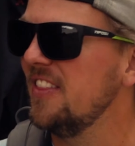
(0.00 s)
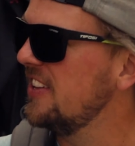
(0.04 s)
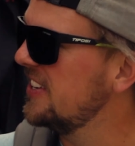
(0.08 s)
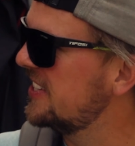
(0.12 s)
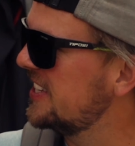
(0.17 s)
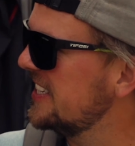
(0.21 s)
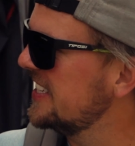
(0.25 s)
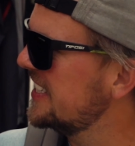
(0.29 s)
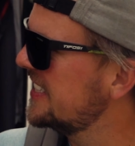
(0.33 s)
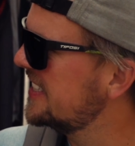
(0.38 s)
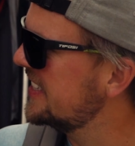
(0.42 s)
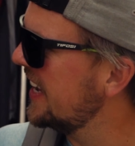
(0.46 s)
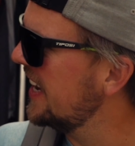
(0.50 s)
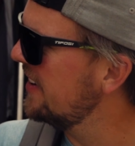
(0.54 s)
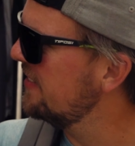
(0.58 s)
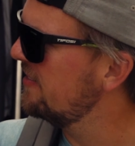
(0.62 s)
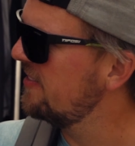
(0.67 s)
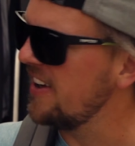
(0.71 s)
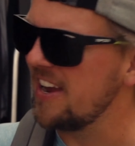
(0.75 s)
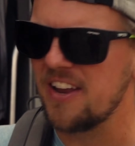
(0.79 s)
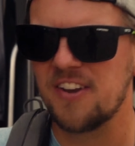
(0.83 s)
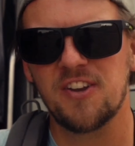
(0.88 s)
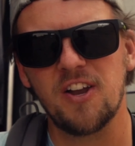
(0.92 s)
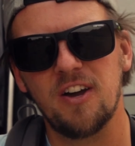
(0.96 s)
This is
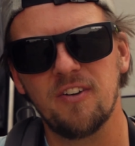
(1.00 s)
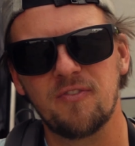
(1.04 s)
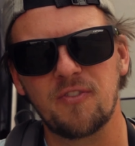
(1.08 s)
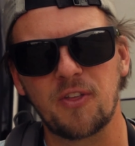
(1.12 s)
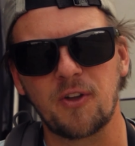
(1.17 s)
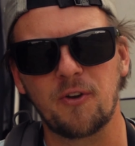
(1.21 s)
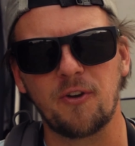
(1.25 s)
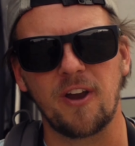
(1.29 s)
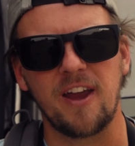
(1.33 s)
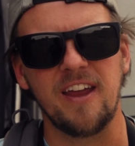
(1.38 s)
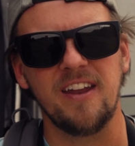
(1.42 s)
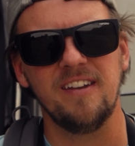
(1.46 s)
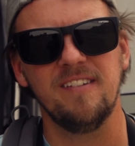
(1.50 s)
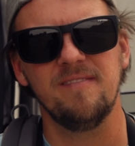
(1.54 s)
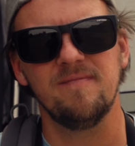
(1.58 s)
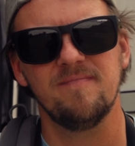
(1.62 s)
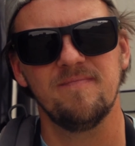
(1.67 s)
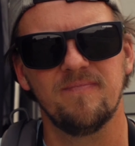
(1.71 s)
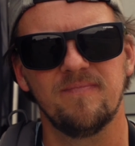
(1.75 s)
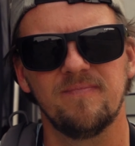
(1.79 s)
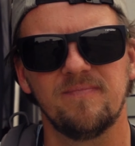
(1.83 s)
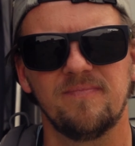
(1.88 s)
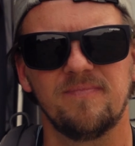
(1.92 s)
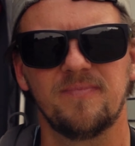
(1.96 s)
Vandolph the Great.
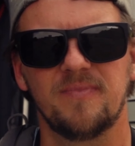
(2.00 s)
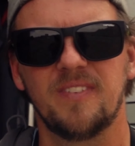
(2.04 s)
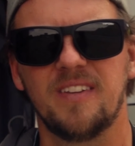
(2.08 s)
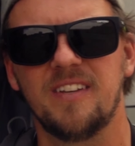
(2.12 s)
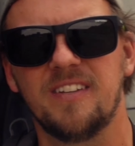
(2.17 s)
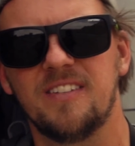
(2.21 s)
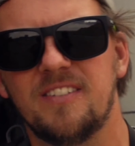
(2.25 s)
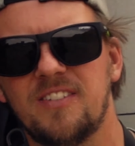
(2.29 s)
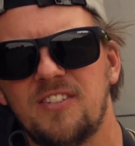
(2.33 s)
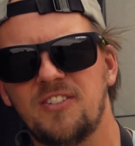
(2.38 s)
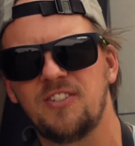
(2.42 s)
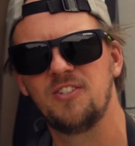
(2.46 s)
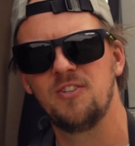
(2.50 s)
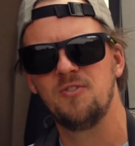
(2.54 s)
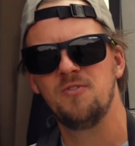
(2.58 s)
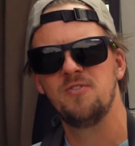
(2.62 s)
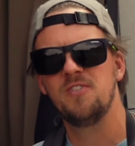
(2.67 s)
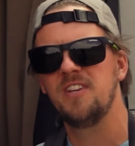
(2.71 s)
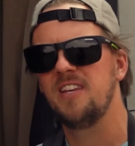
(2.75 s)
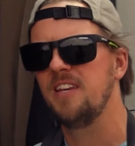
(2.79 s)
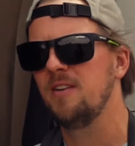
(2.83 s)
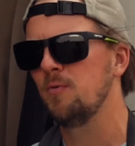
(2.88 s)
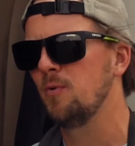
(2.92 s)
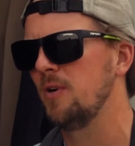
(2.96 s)
Soon
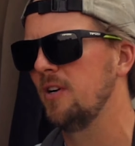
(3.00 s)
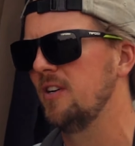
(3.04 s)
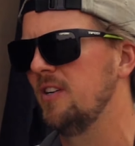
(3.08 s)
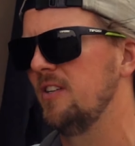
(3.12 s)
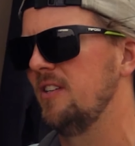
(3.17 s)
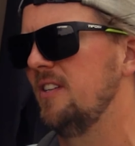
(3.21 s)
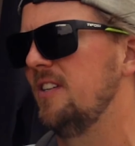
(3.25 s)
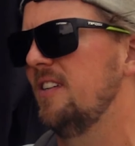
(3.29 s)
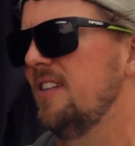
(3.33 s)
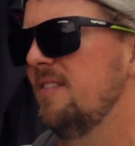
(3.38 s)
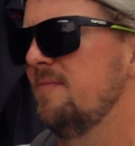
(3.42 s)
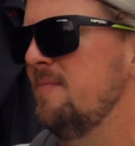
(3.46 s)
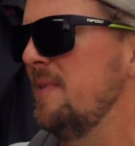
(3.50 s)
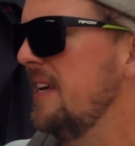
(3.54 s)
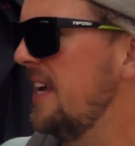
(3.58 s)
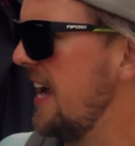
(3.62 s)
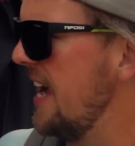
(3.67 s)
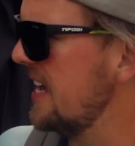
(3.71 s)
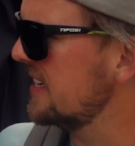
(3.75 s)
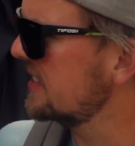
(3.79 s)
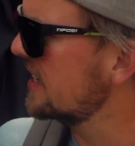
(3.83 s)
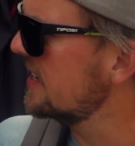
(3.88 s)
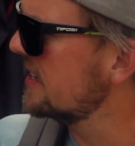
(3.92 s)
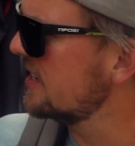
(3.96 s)
he will be
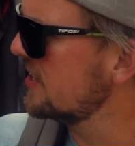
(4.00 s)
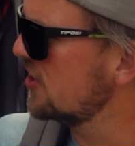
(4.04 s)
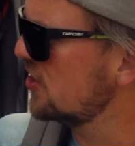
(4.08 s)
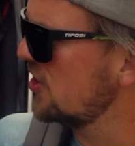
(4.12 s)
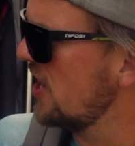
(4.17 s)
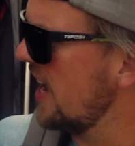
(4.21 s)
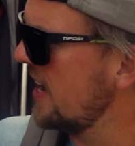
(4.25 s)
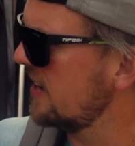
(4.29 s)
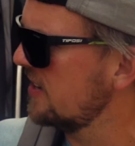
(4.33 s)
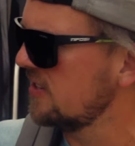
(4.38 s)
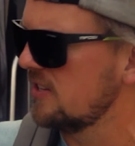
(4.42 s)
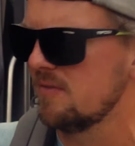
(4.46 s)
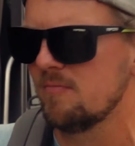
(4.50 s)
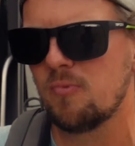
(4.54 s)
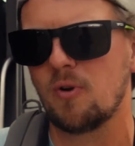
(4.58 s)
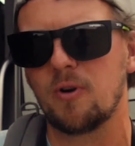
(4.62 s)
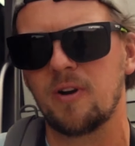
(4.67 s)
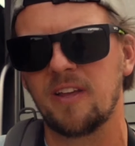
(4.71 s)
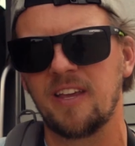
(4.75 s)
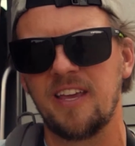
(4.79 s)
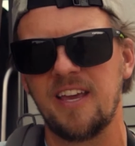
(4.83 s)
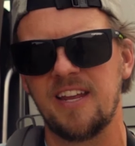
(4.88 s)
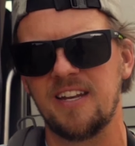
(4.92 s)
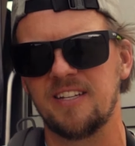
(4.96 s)
cast into the shadows and
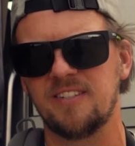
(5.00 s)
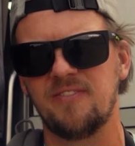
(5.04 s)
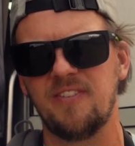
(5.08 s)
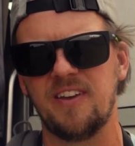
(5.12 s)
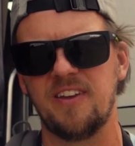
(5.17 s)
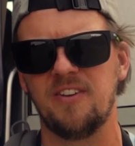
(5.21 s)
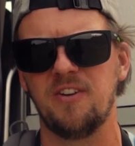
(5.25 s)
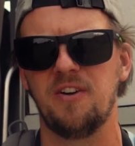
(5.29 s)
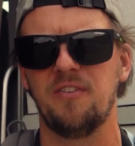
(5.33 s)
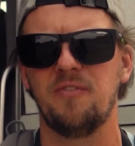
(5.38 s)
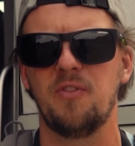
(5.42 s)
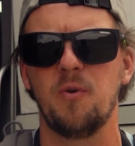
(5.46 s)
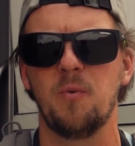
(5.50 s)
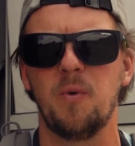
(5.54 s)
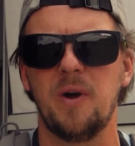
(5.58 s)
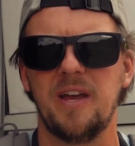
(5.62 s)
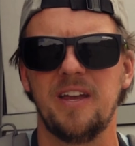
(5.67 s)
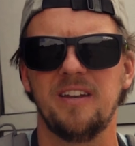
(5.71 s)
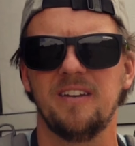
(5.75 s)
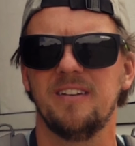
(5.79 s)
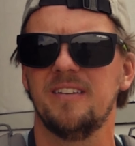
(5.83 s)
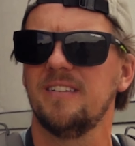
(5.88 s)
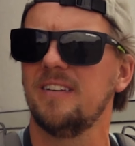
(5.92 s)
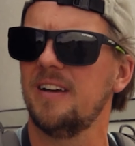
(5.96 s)
born again as Vandolph the
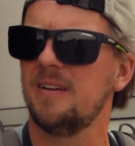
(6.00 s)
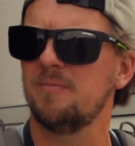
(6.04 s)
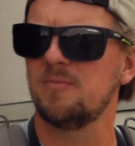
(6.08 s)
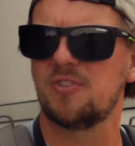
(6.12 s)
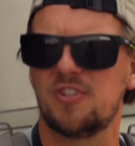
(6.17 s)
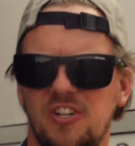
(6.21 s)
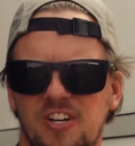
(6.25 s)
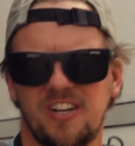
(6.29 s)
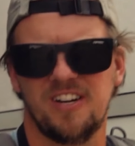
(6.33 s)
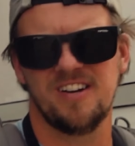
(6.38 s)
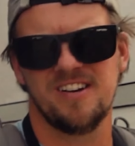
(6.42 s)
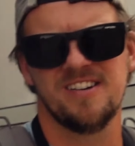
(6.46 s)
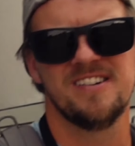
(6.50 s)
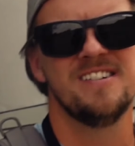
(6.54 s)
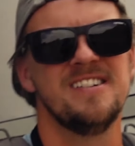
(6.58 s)
White, I'm sure.